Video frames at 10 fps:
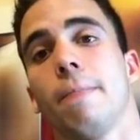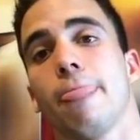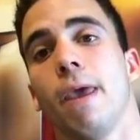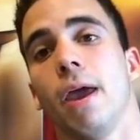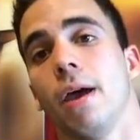
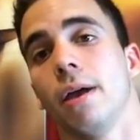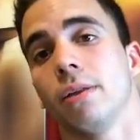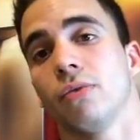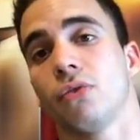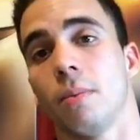
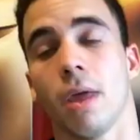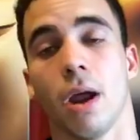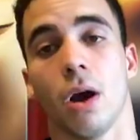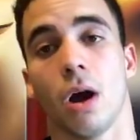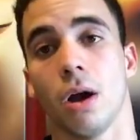And from
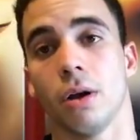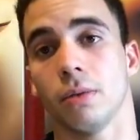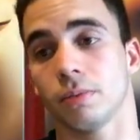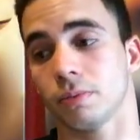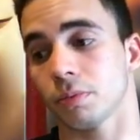there
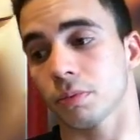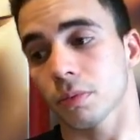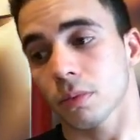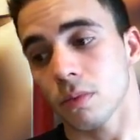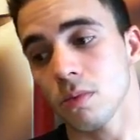on,
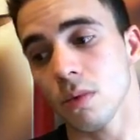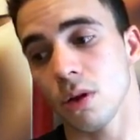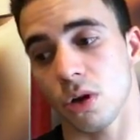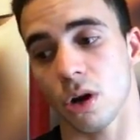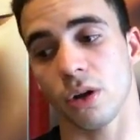
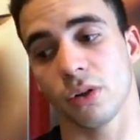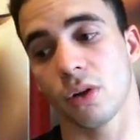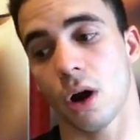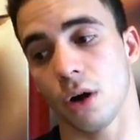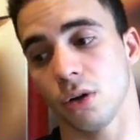you're gonna
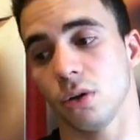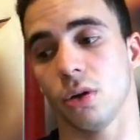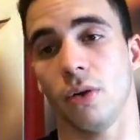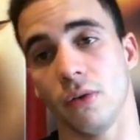start.